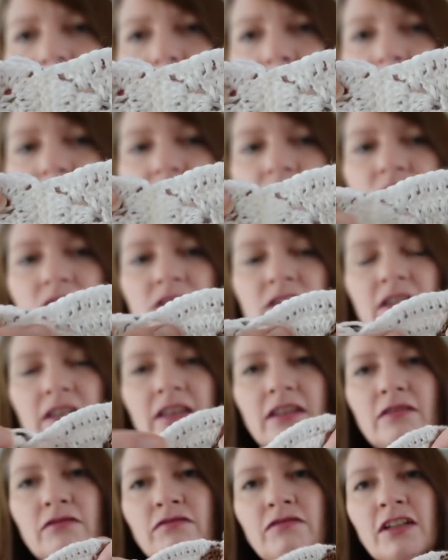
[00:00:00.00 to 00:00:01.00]
But just
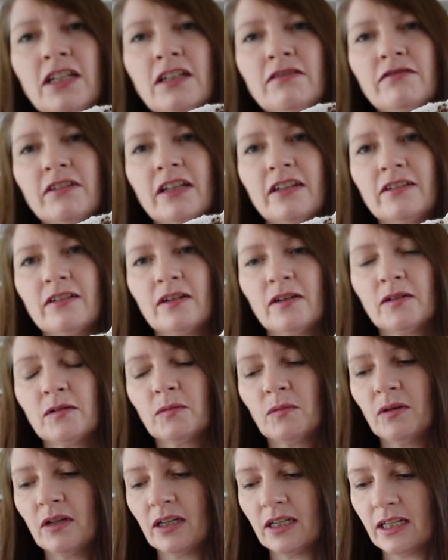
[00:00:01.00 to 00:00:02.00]
the feel of it as I
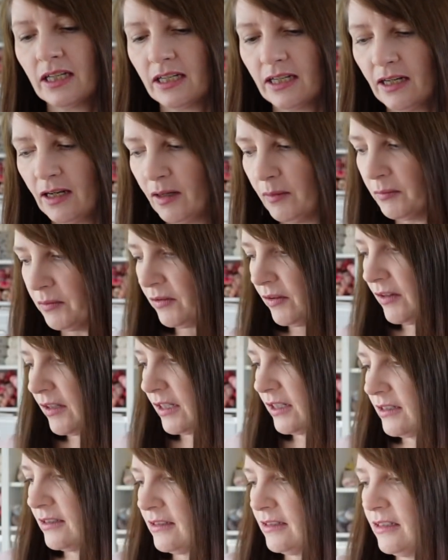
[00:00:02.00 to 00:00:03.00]
was working up. So the
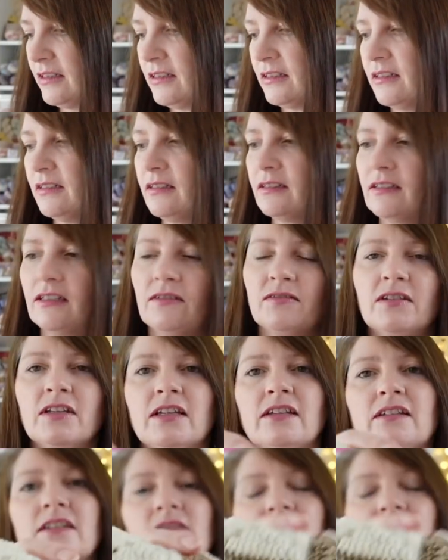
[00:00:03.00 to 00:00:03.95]
consistency of this,